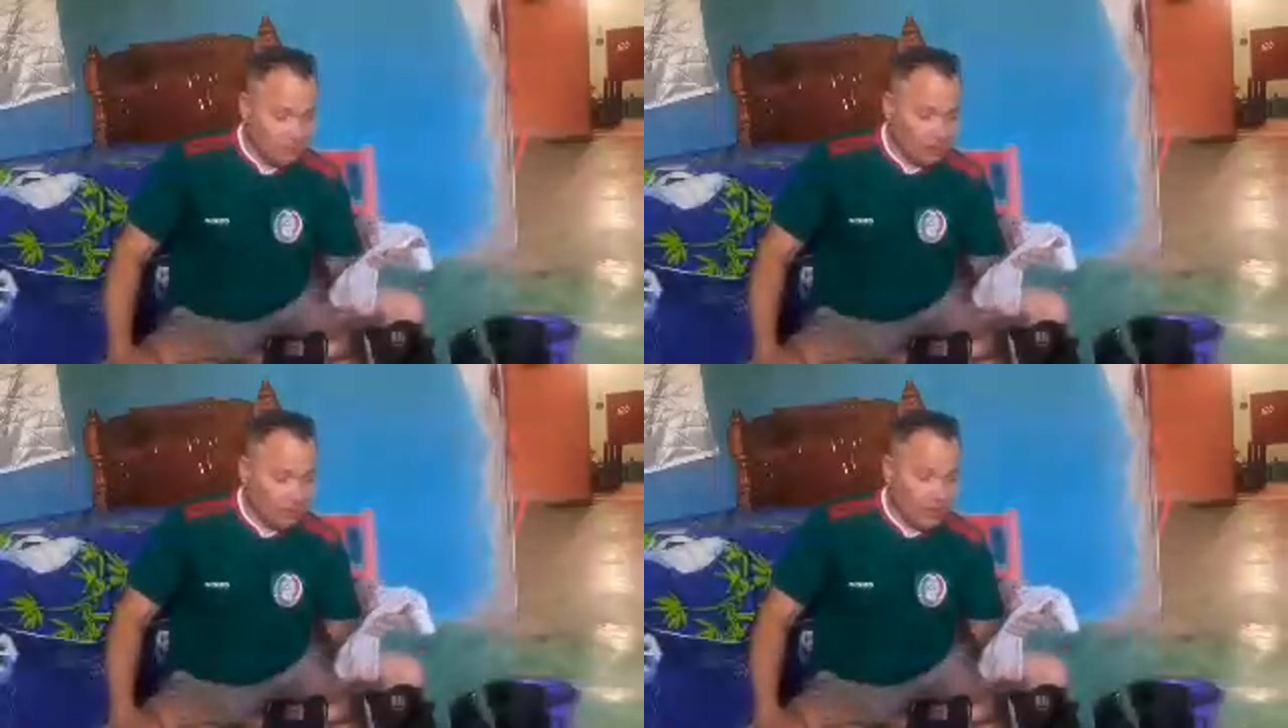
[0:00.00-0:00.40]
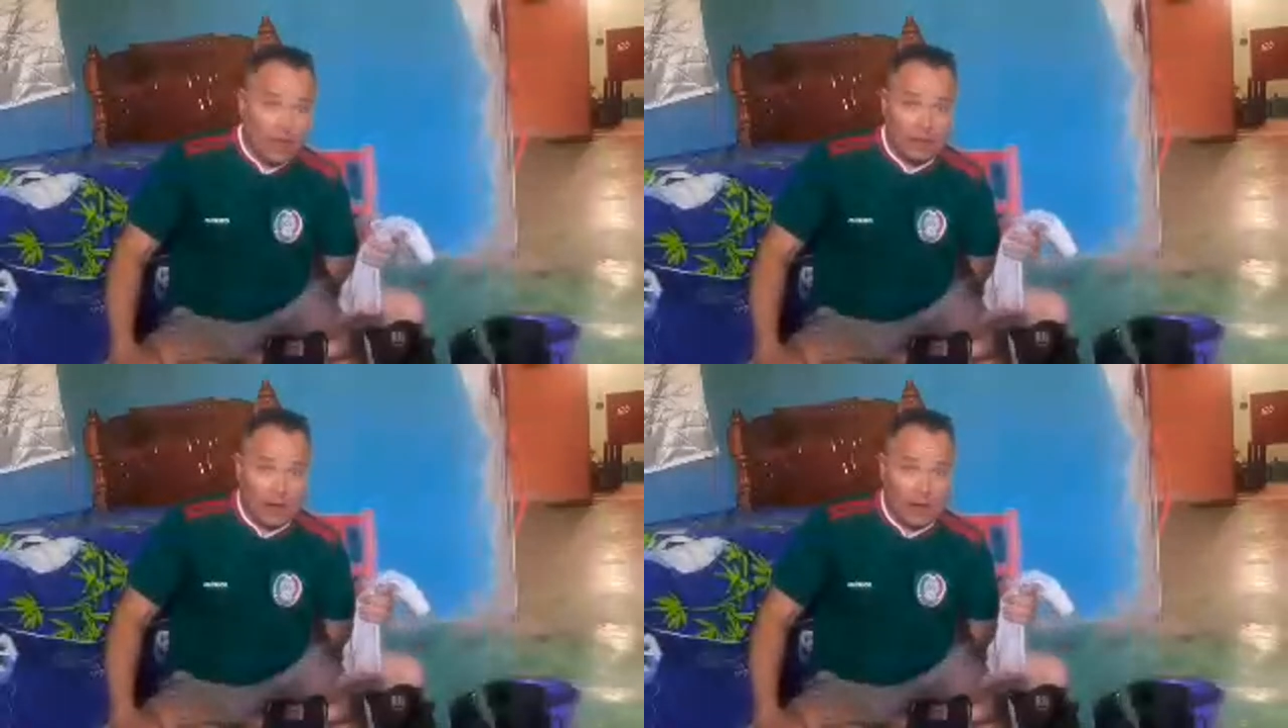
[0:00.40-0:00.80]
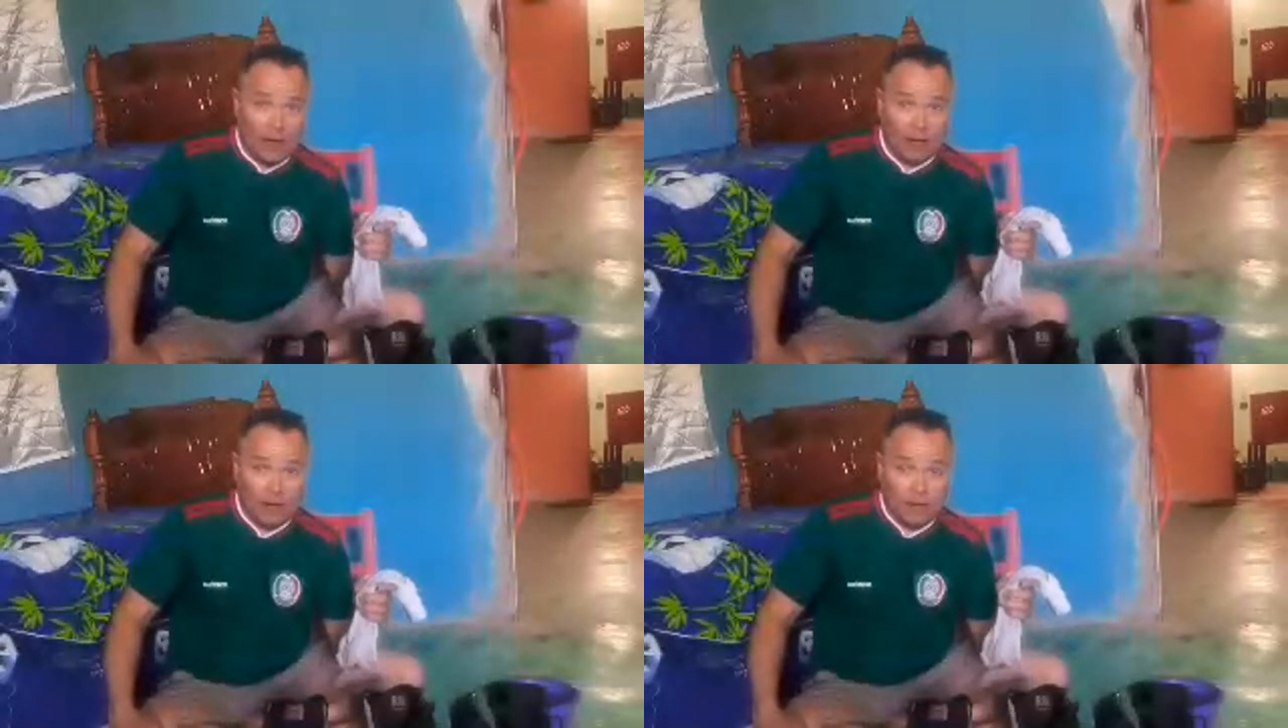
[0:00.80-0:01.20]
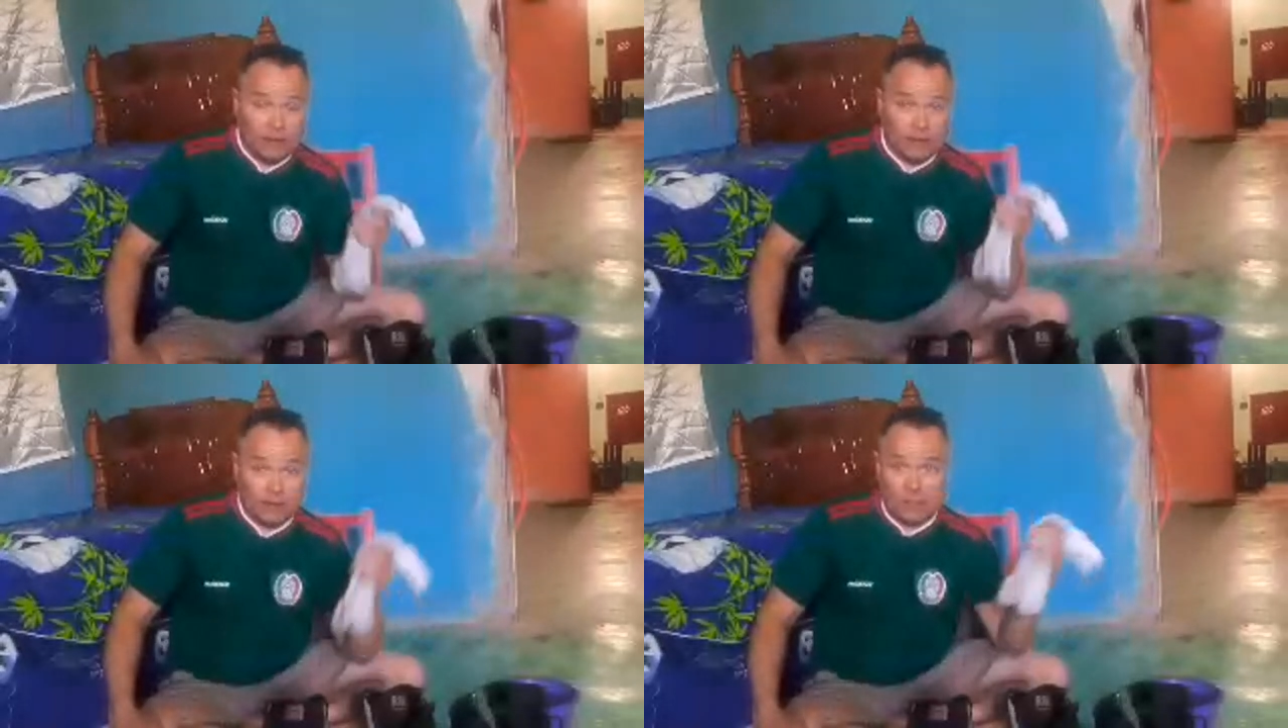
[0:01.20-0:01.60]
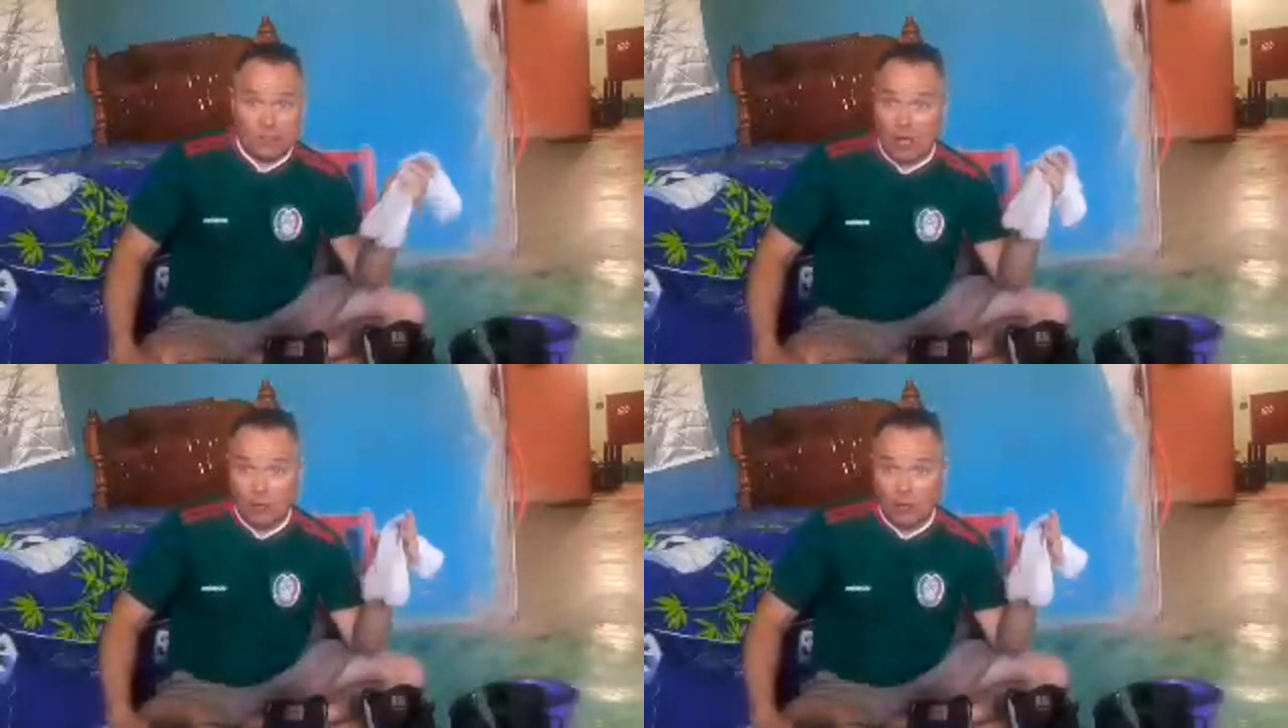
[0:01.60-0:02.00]
that you get
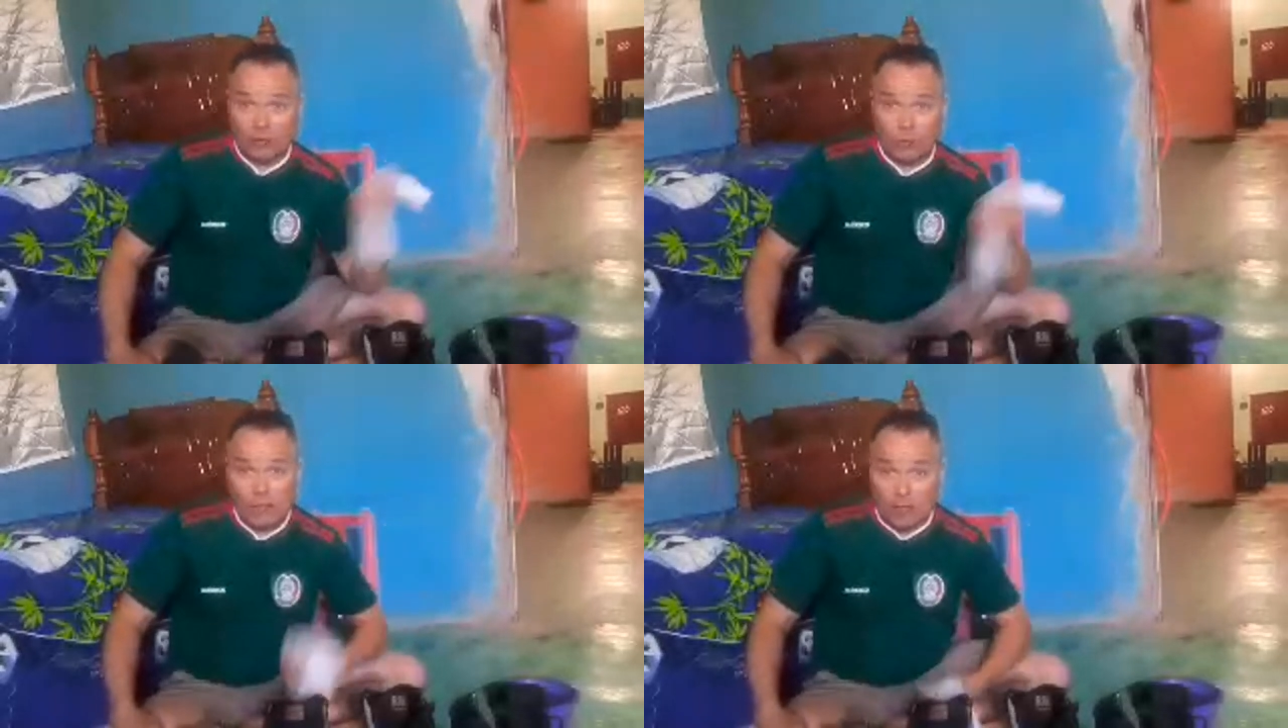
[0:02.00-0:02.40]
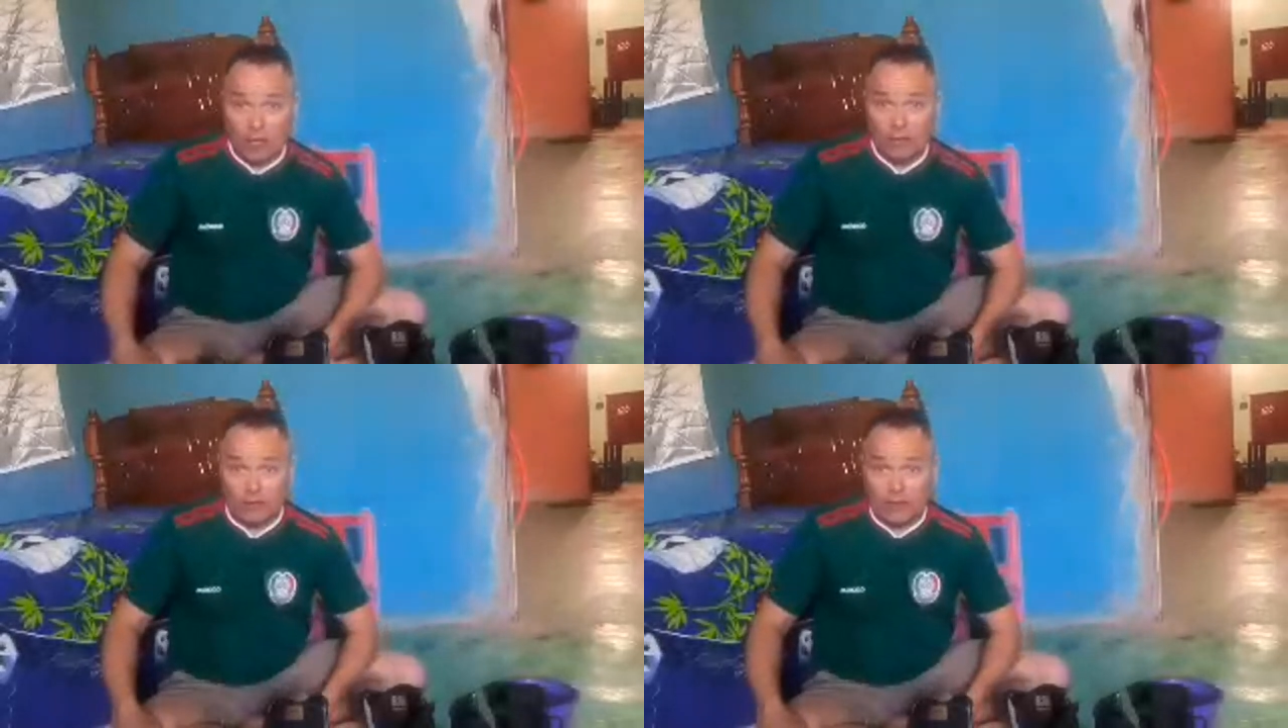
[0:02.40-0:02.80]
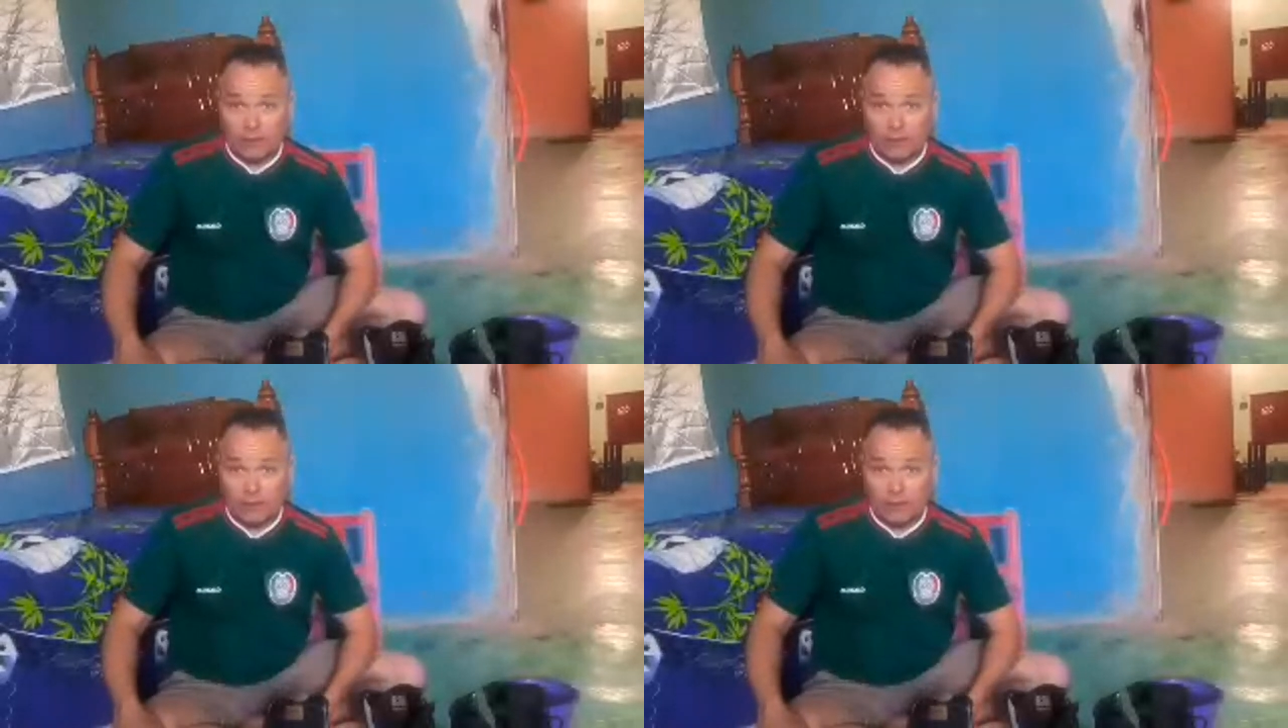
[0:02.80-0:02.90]
caught with wet laundry